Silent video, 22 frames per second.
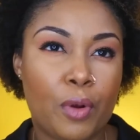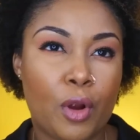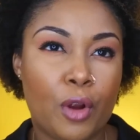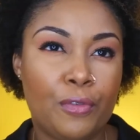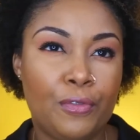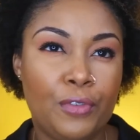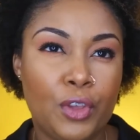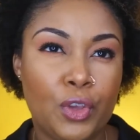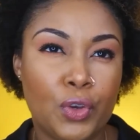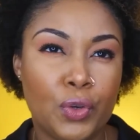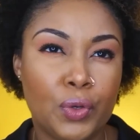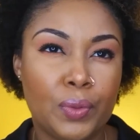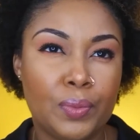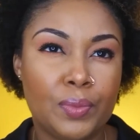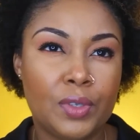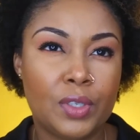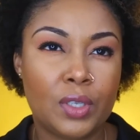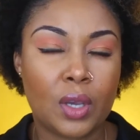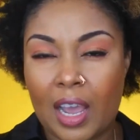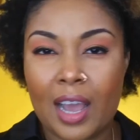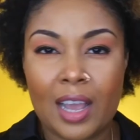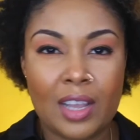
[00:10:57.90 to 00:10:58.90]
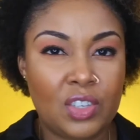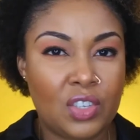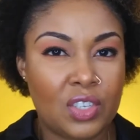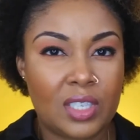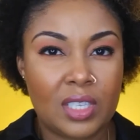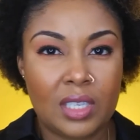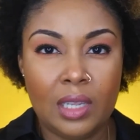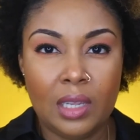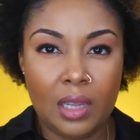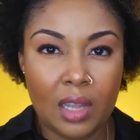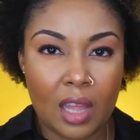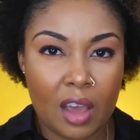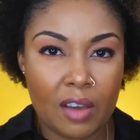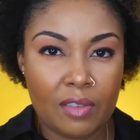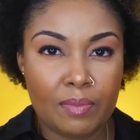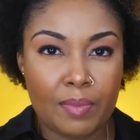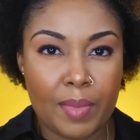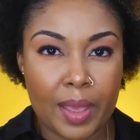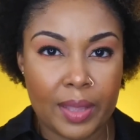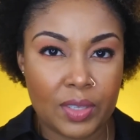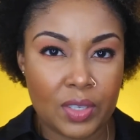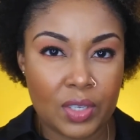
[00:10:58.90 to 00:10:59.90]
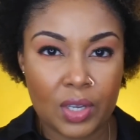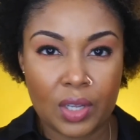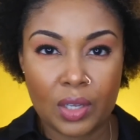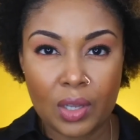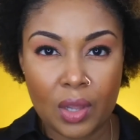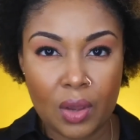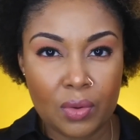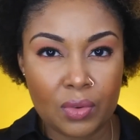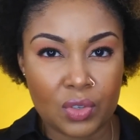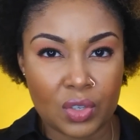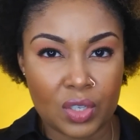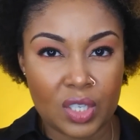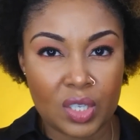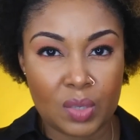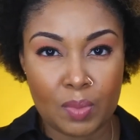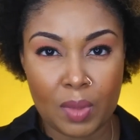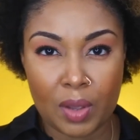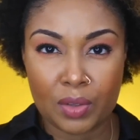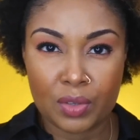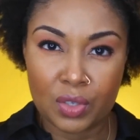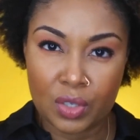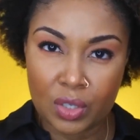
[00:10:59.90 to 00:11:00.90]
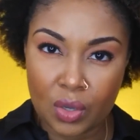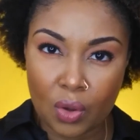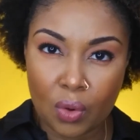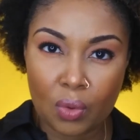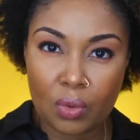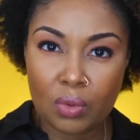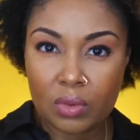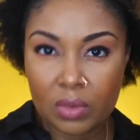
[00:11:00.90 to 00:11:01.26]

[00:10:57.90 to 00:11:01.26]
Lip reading: perfumes, I just love men's cologne. It just smells so